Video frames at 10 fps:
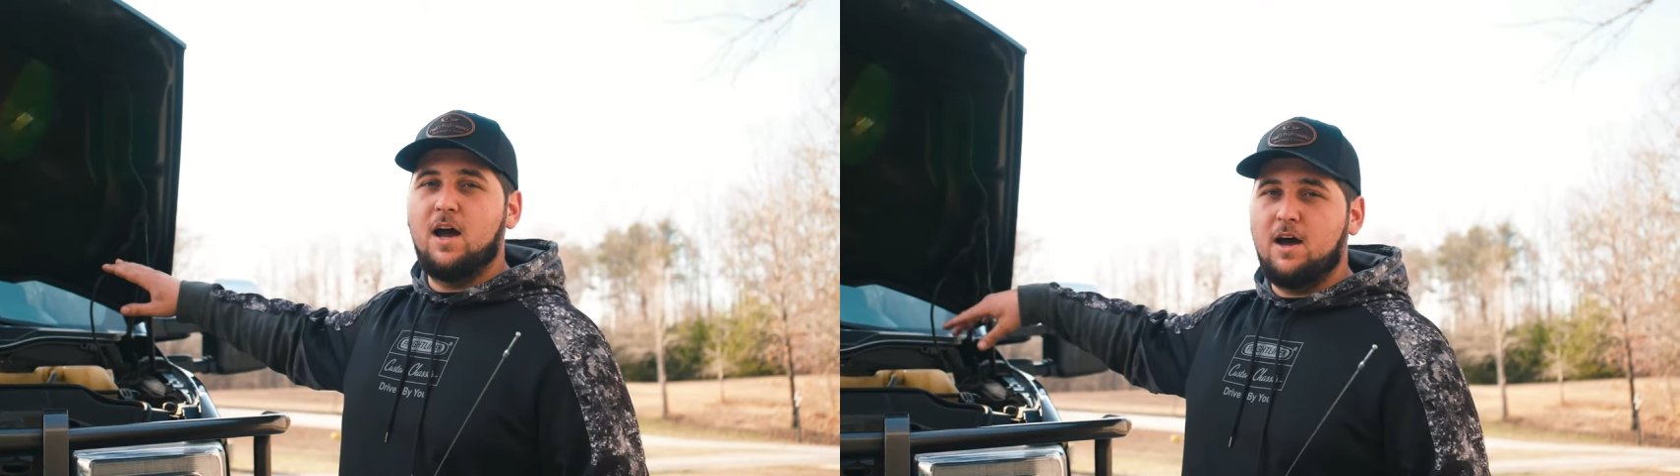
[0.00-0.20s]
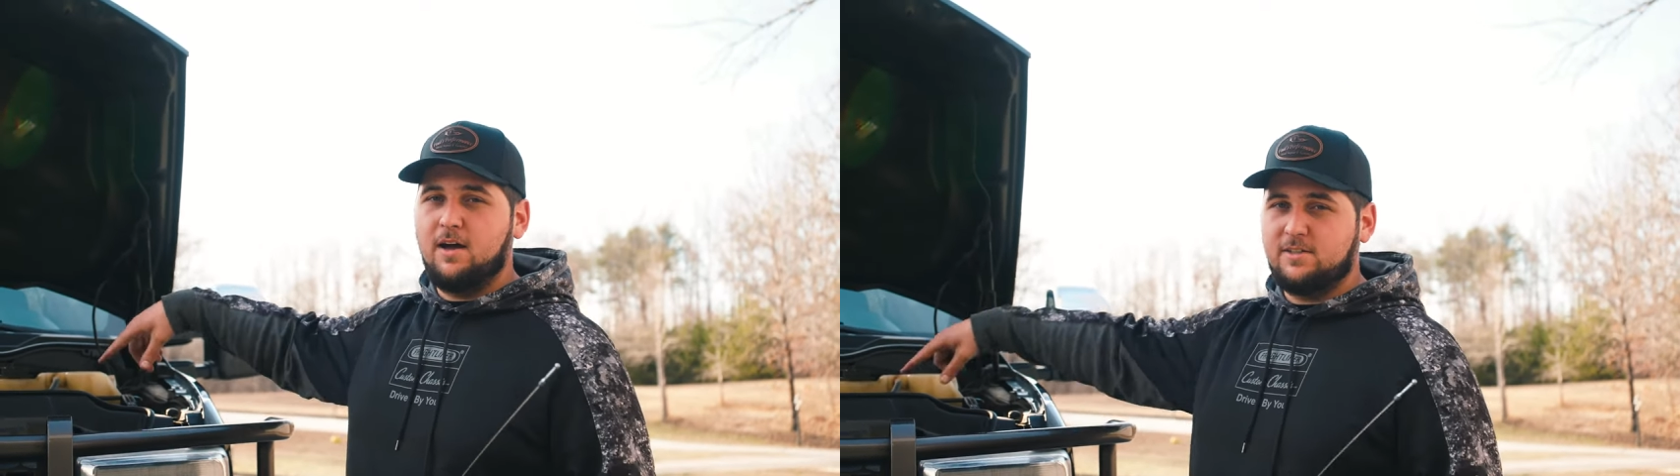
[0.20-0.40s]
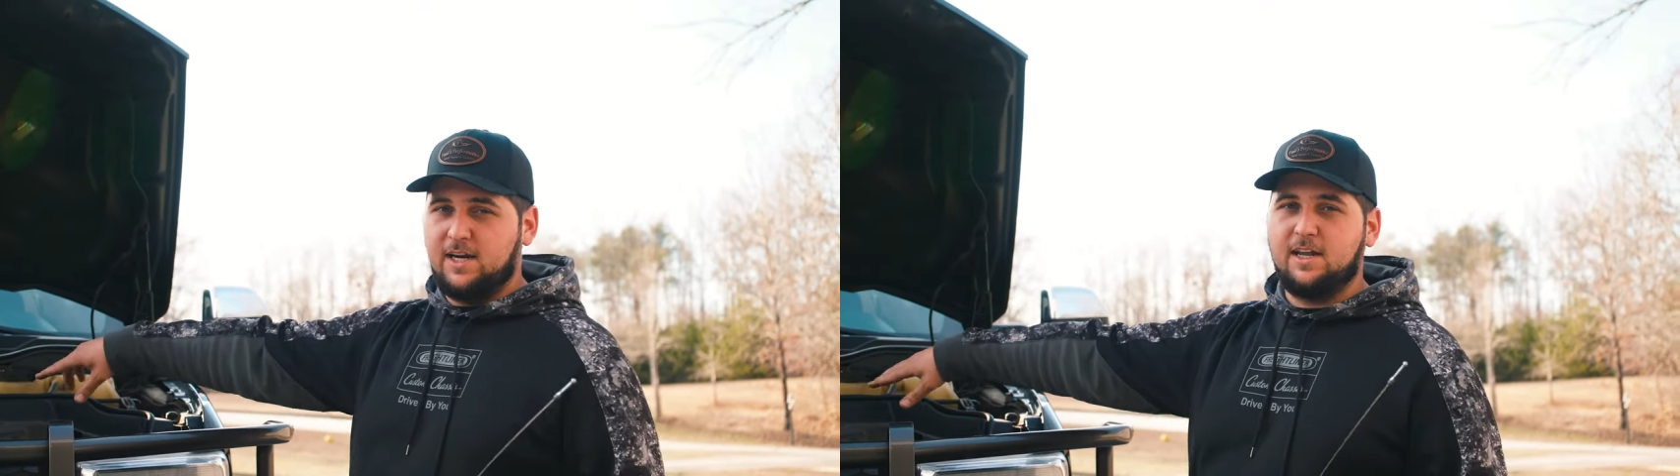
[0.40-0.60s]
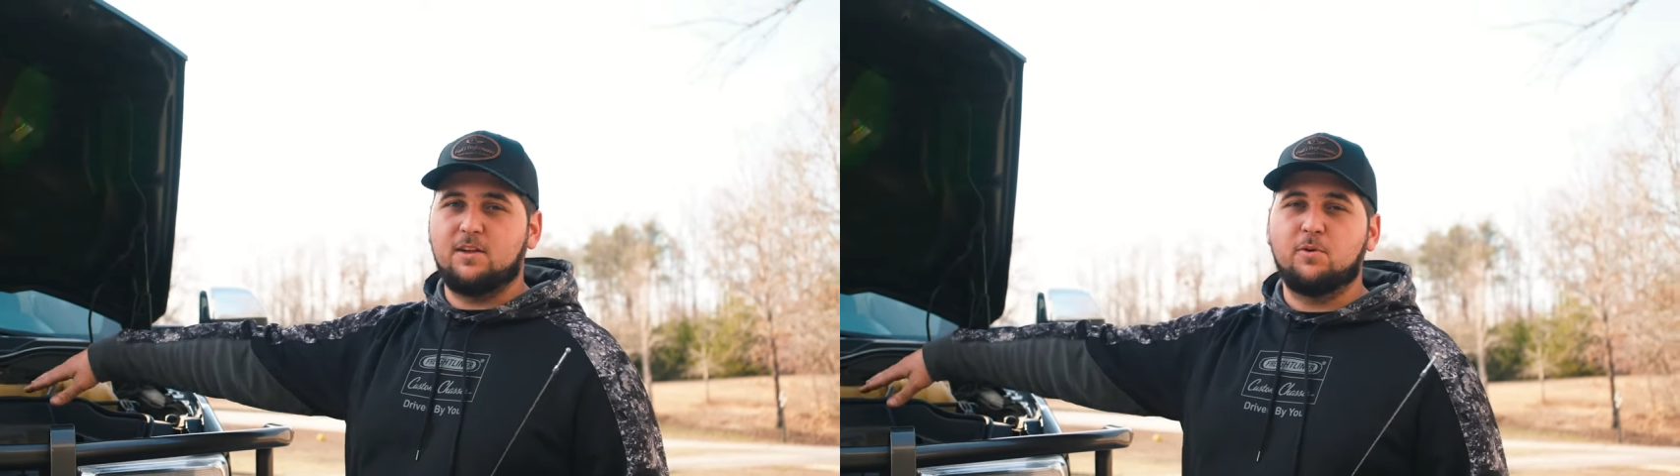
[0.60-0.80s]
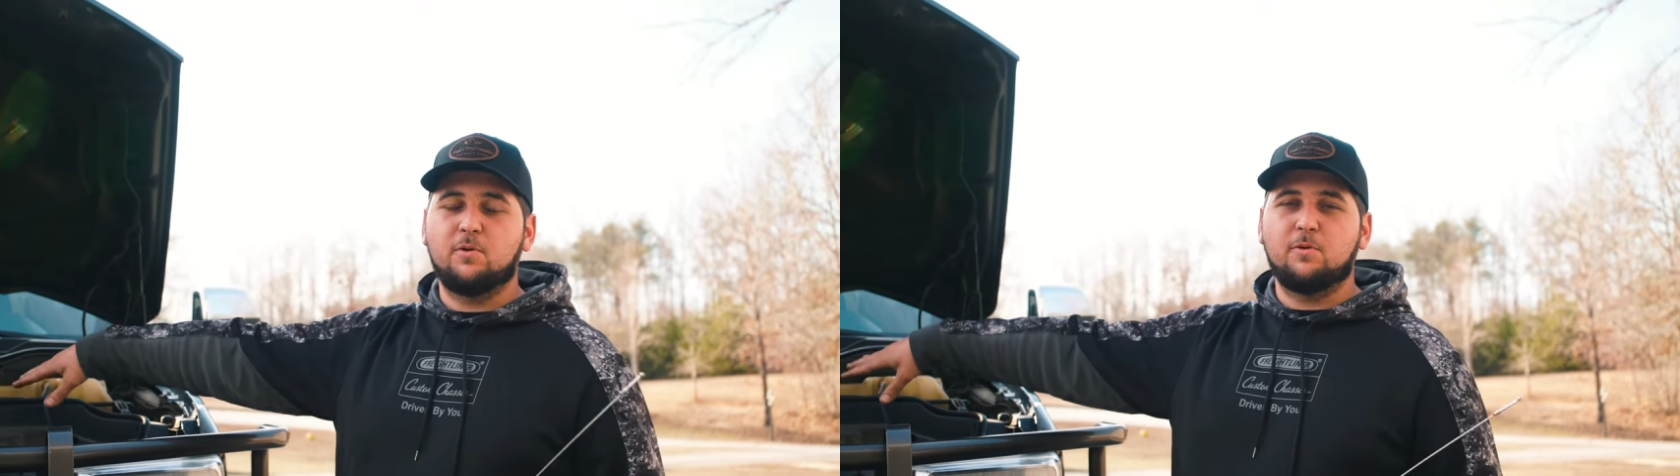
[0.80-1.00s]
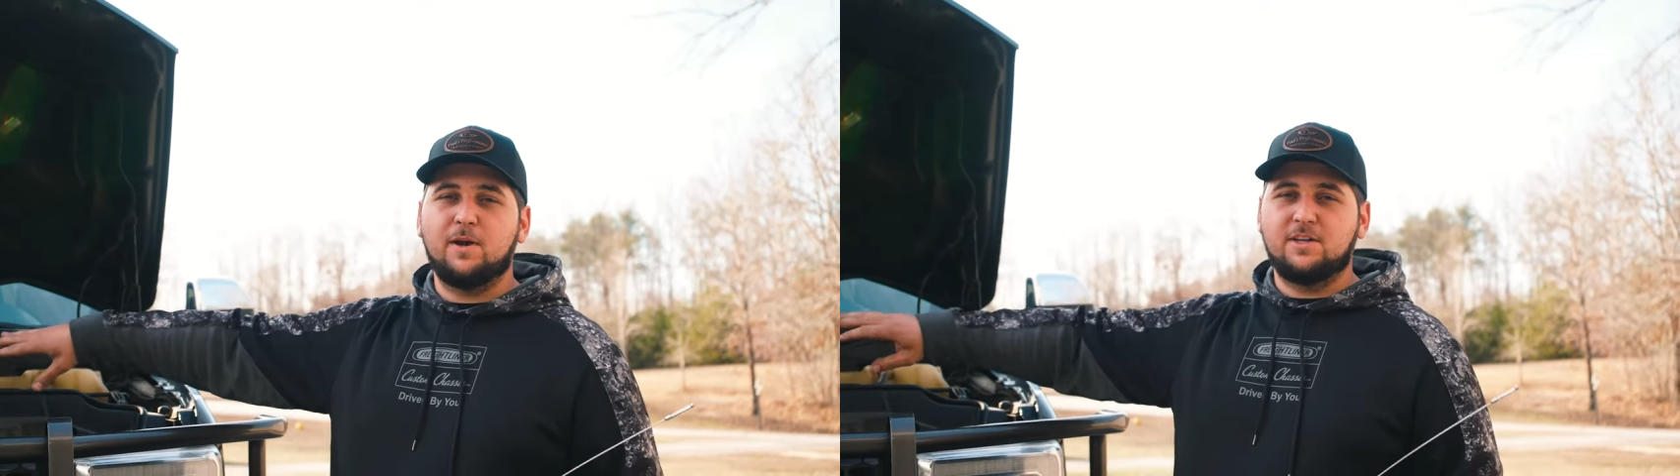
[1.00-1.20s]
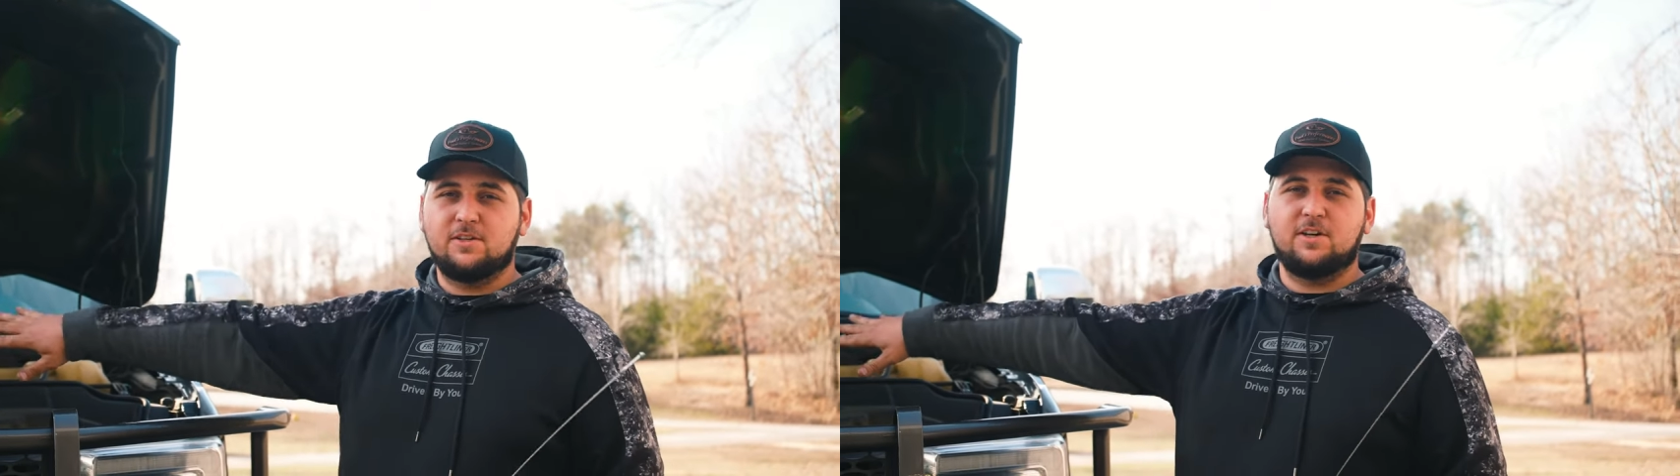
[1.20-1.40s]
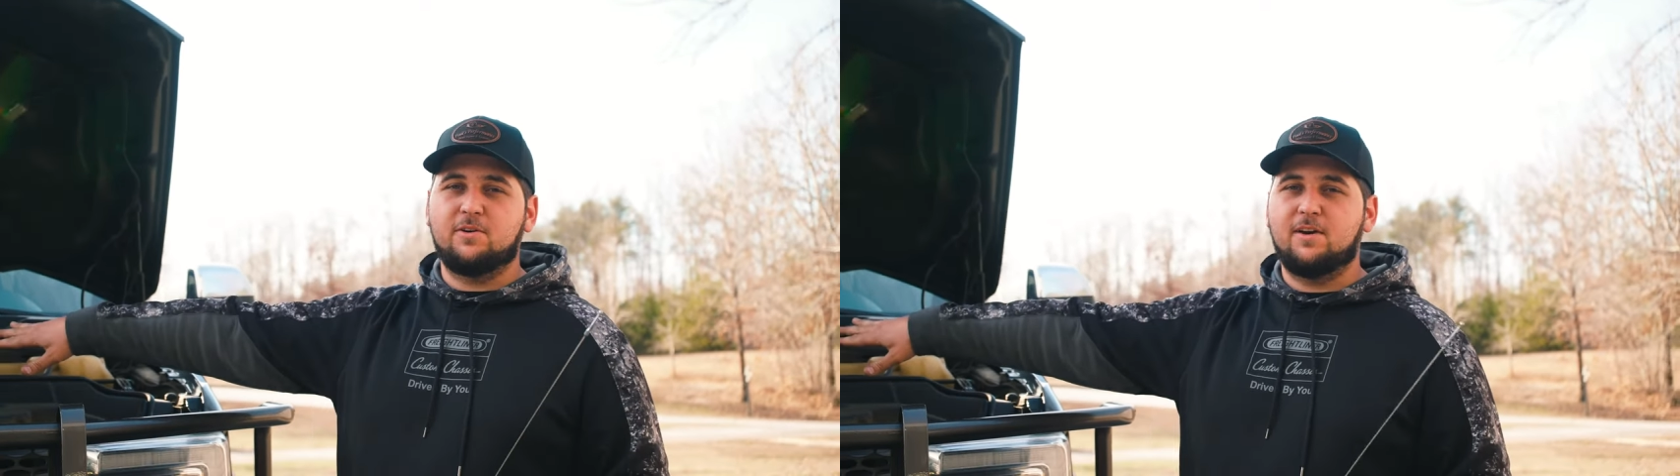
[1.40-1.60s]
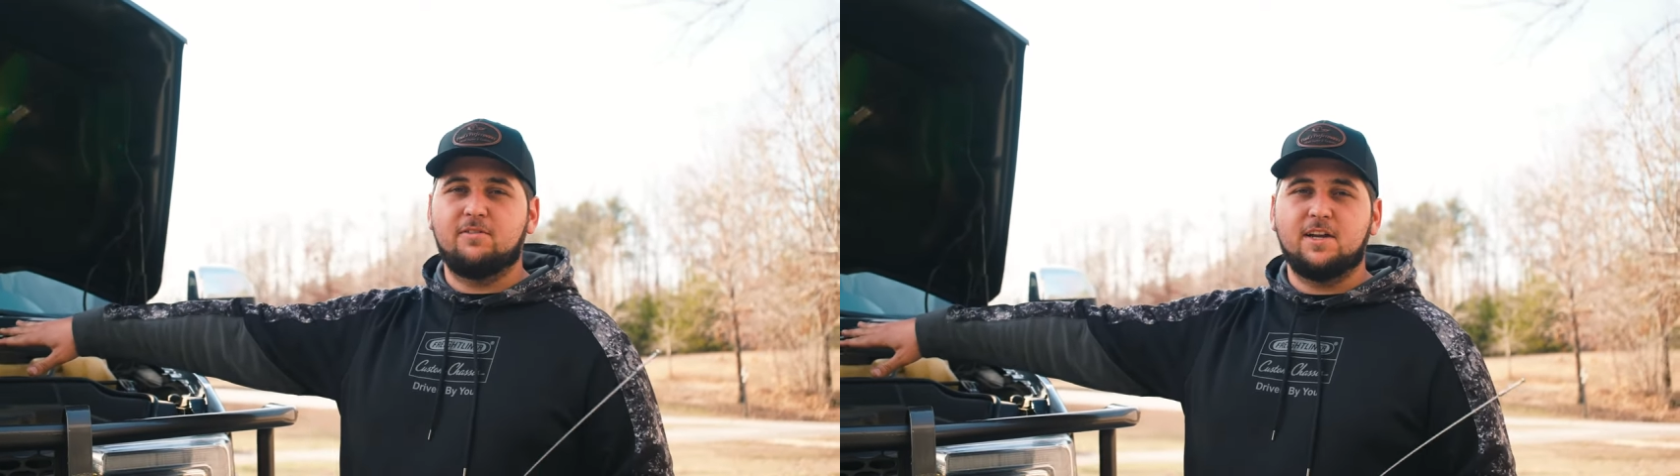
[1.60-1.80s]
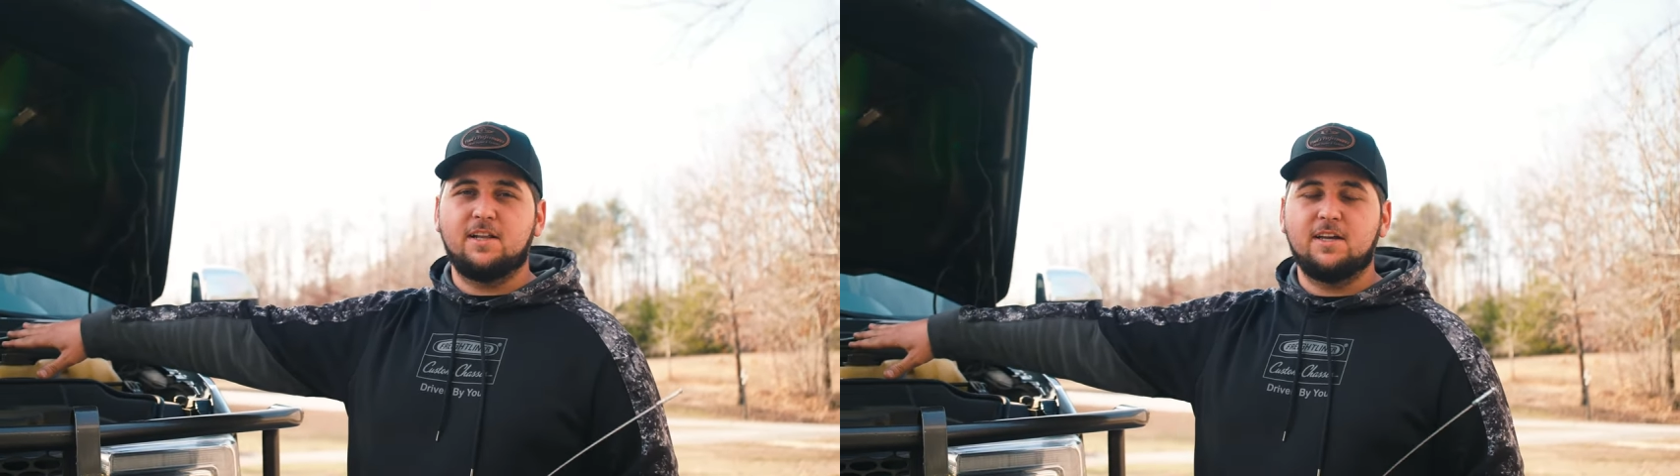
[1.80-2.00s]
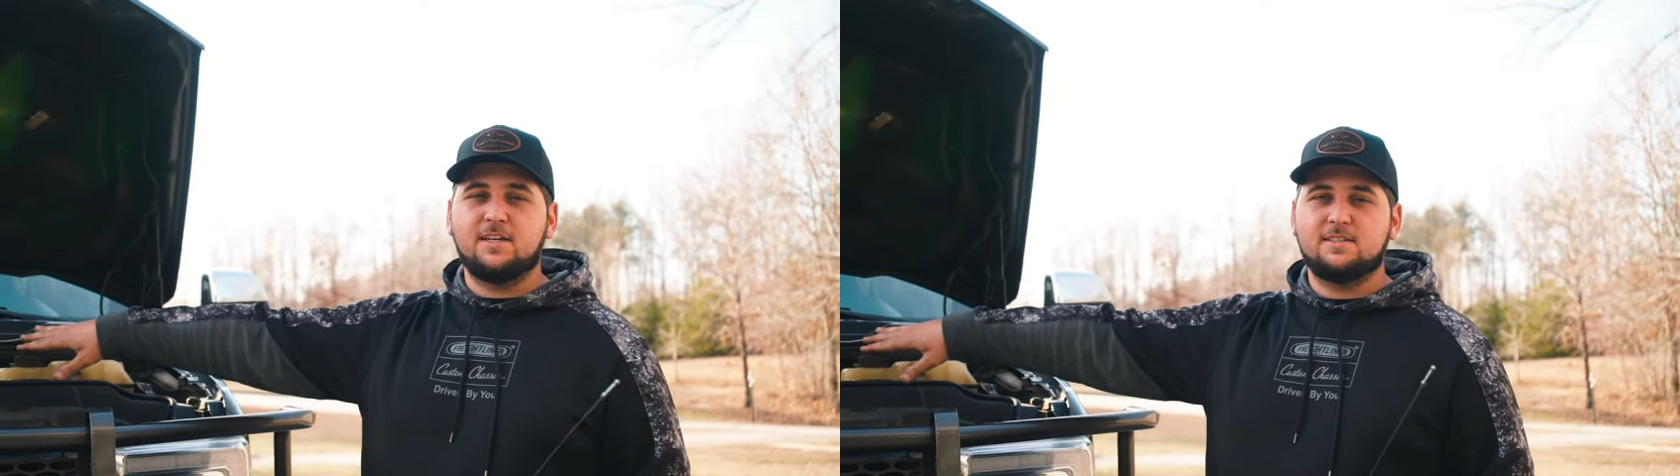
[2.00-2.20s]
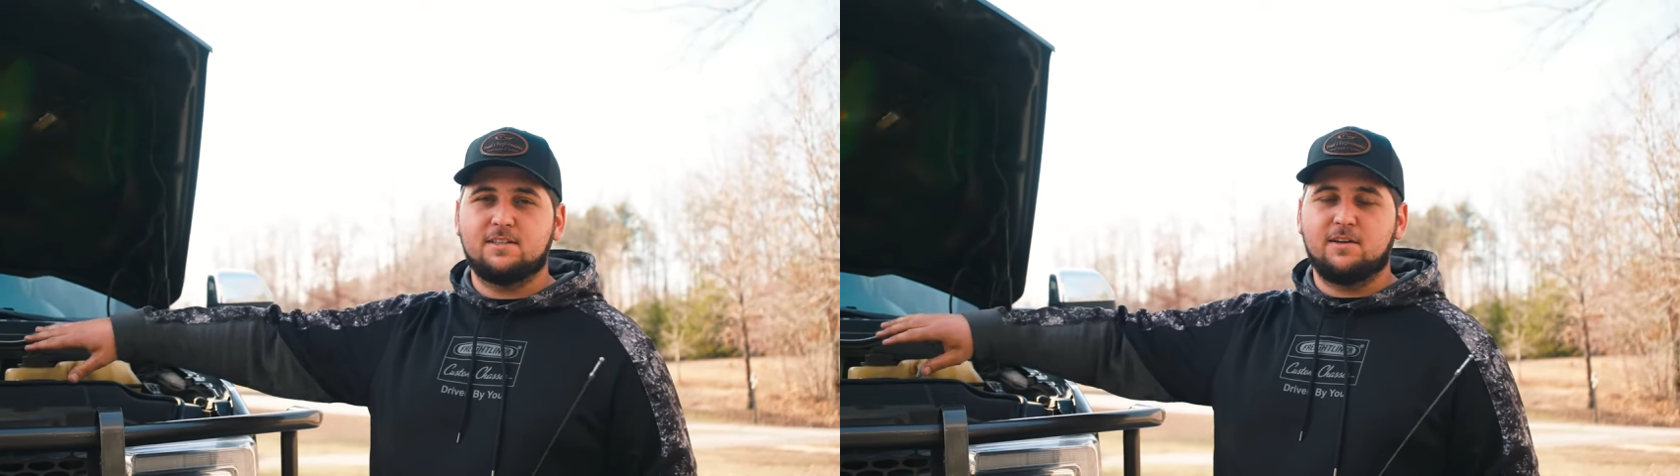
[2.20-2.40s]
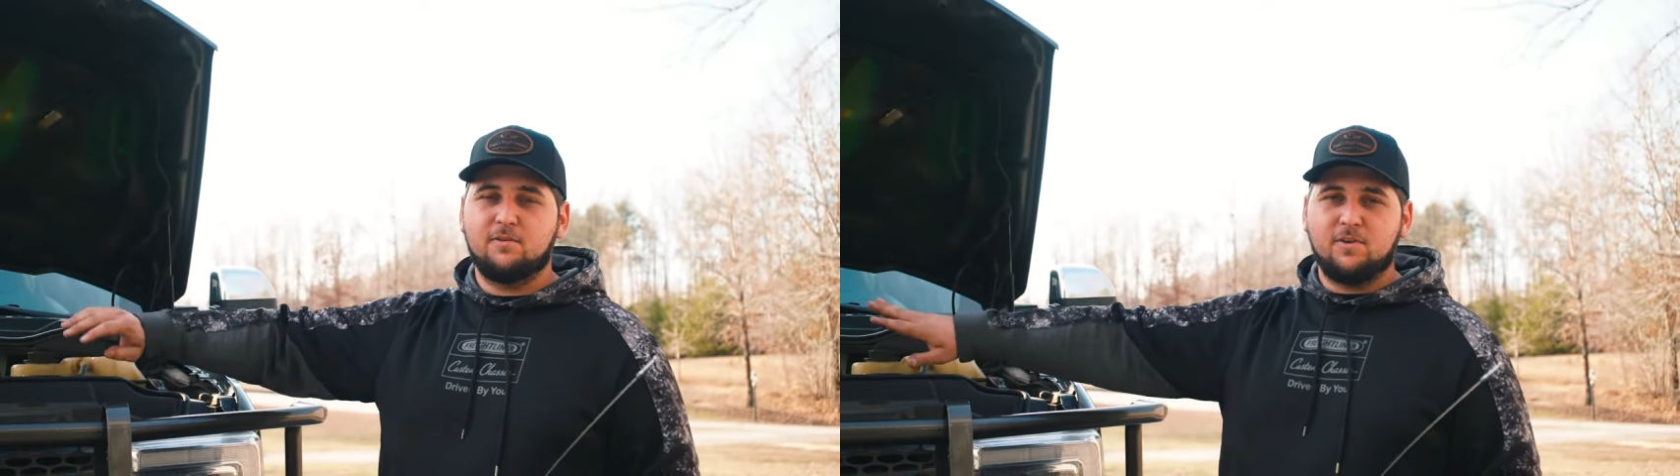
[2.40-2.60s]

uh, check at the oil make sure you don't have any leaks uh,